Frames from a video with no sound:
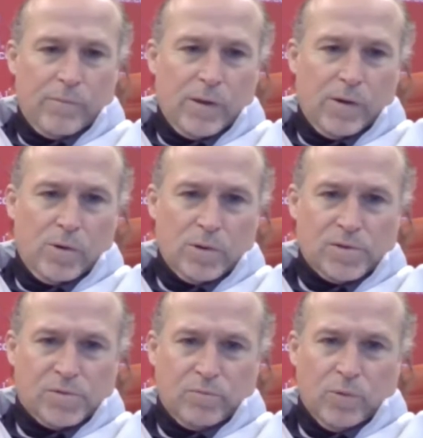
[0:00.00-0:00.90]
who
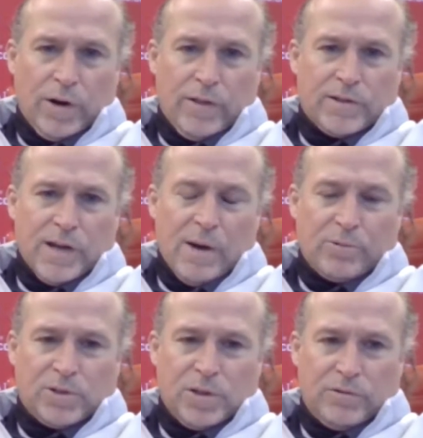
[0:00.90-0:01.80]
is one of the top
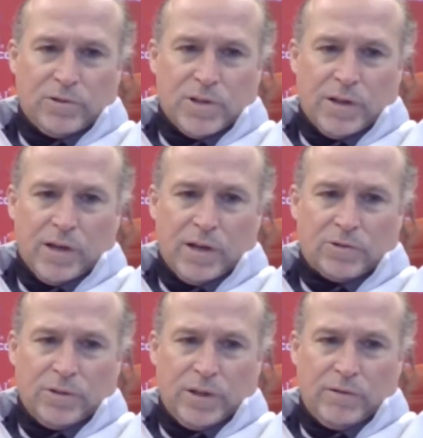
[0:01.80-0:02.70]
receivers in the
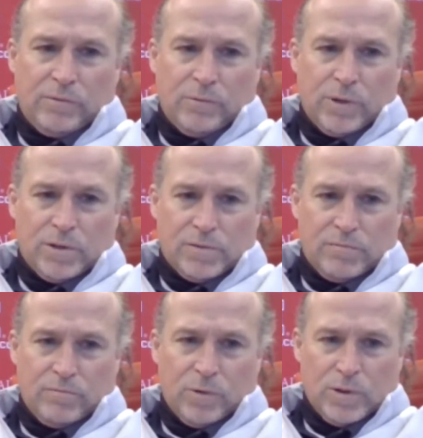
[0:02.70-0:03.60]
country, was
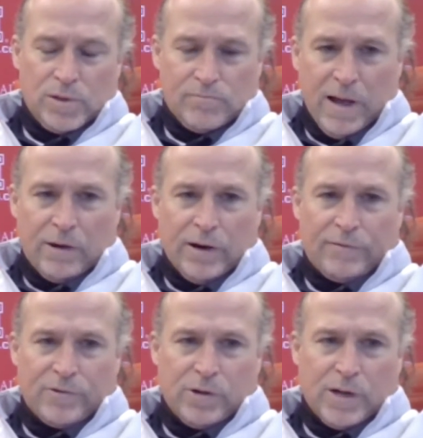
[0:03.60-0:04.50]
out
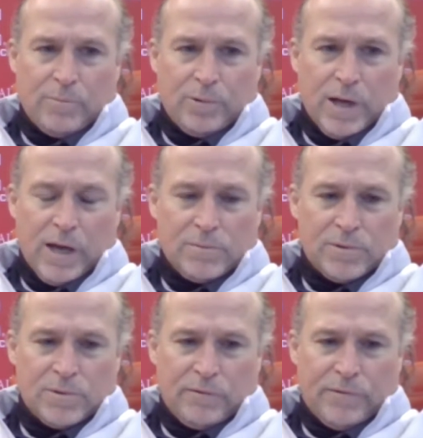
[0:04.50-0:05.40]
after a couple of
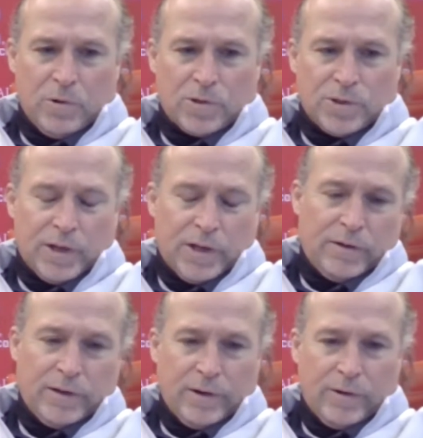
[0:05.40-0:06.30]
games, unfortunate.
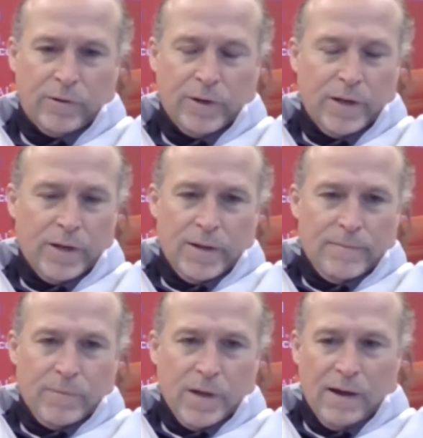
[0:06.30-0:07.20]
You know,
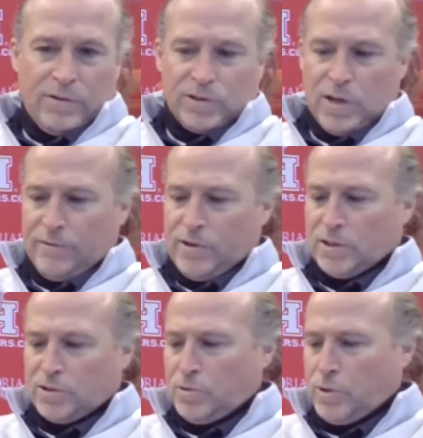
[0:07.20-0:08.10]
obviously have a
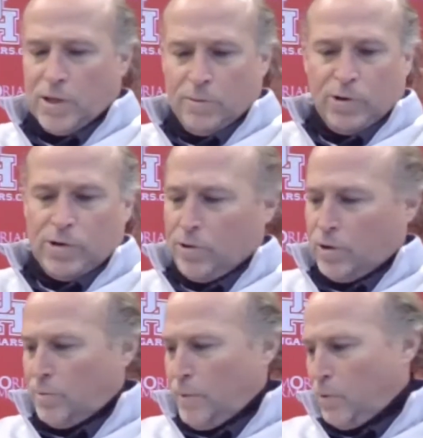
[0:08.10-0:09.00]
history with him,
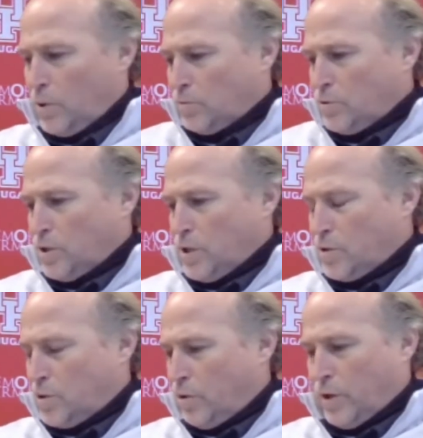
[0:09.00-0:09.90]
recruited him at West
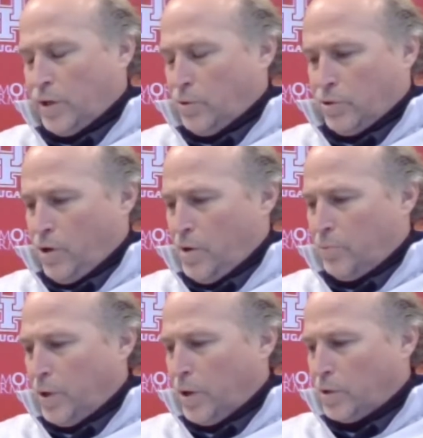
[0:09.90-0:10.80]
Virginia, turned into a great
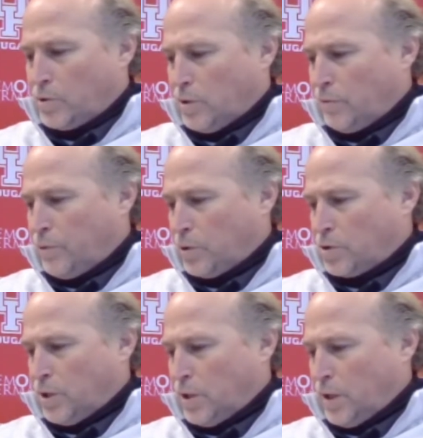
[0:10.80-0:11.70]
player. It's
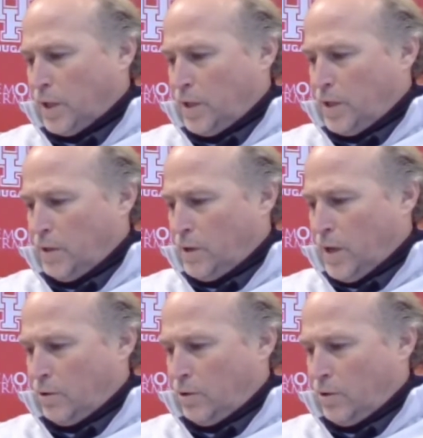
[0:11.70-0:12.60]
unfortunate that he
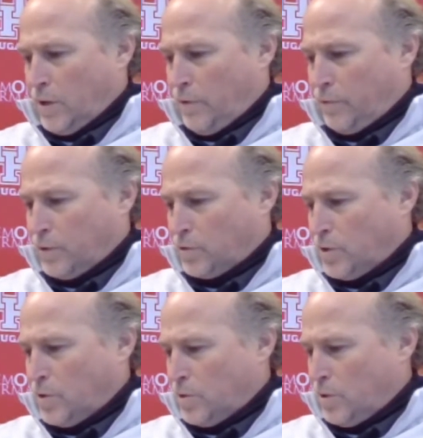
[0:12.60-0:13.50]
got hurt and out for the
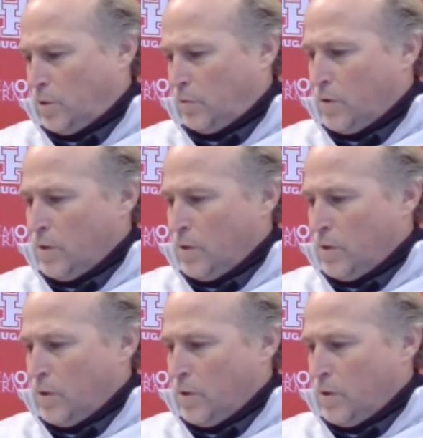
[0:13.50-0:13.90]
season. And,